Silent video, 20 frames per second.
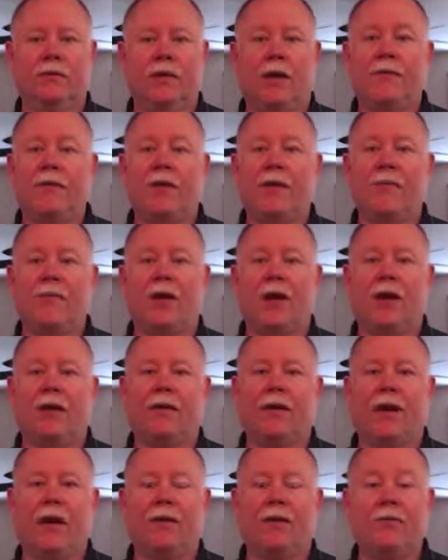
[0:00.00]
I'm very proud
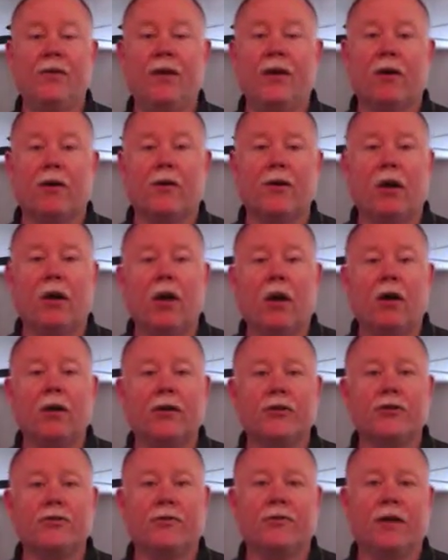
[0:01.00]
of that. We are the
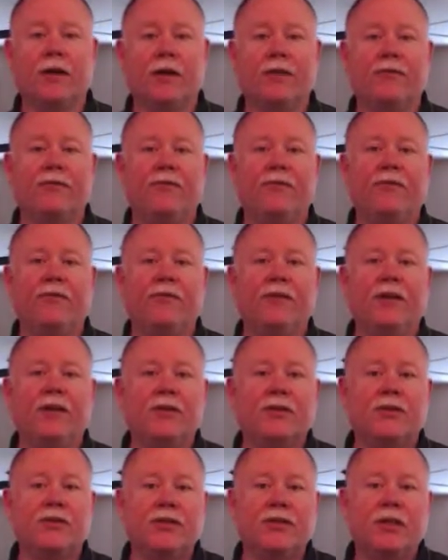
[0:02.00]
longest running,
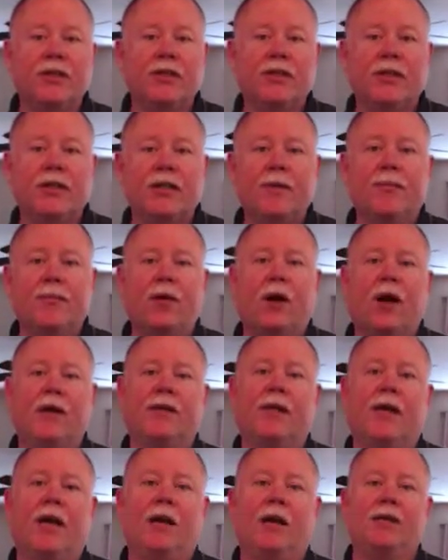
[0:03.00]
consistently
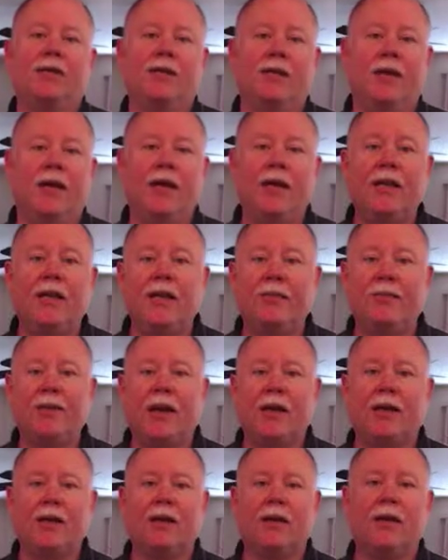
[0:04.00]
broadcasted,
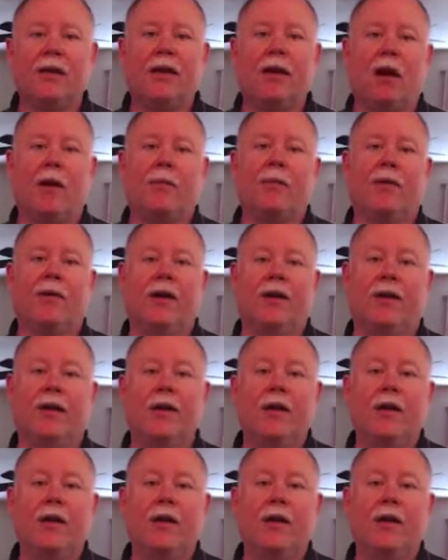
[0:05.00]
independently operated